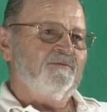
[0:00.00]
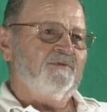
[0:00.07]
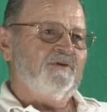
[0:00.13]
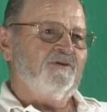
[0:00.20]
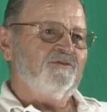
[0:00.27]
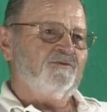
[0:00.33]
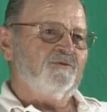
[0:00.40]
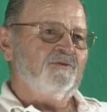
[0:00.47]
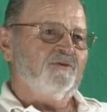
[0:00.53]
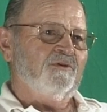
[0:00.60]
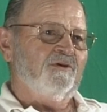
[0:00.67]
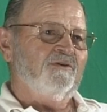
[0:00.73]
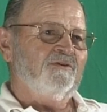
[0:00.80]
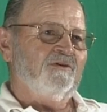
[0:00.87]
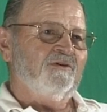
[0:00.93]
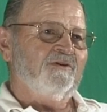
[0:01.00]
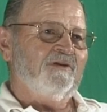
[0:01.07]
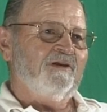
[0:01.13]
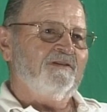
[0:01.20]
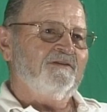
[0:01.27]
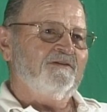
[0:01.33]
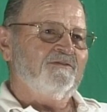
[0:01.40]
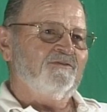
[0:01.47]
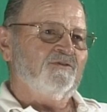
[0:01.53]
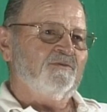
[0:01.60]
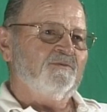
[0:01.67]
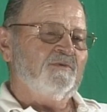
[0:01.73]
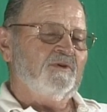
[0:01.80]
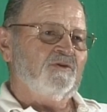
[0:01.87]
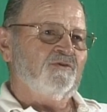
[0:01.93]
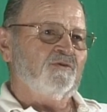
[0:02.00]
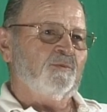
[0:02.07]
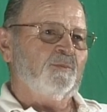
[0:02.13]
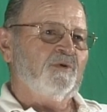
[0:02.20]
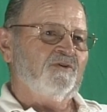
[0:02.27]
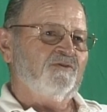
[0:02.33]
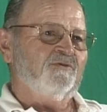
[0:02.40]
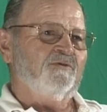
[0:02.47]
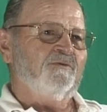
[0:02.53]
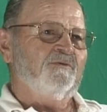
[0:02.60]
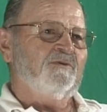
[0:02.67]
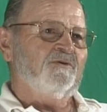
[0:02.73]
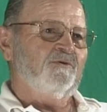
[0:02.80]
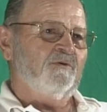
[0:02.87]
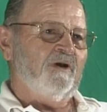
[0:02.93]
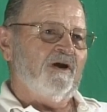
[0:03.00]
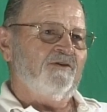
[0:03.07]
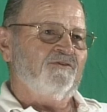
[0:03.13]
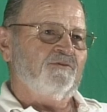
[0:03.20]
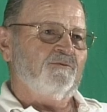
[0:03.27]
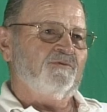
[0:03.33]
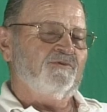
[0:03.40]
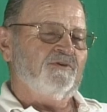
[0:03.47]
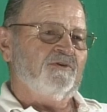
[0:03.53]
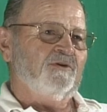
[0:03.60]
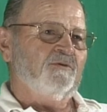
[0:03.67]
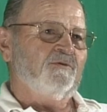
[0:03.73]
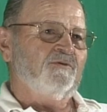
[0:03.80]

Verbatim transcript: the history of Lawndale, had, there's a there's a picture of the garage that was in there.